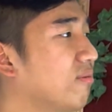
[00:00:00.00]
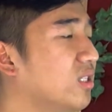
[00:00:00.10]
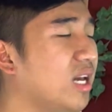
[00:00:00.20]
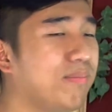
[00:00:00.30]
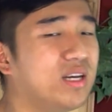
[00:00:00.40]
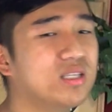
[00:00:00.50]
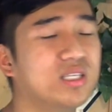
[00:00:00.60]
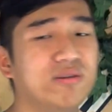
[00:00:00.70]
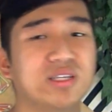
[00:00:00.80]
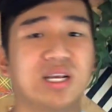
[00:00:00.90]
to say because
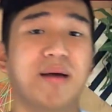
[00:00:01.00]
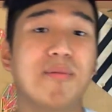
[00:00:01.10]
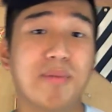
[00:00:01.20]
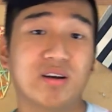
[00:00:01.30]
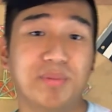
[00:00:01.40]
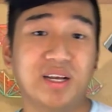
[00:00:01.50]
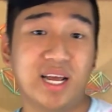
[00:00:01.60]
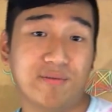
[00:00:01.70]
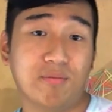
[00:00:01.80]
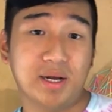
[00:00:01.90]
seriously, I'm about to be late
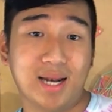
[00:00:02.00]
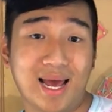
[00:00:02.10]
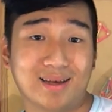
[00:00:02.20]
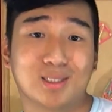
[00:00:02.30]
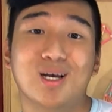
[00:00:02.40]
for my class.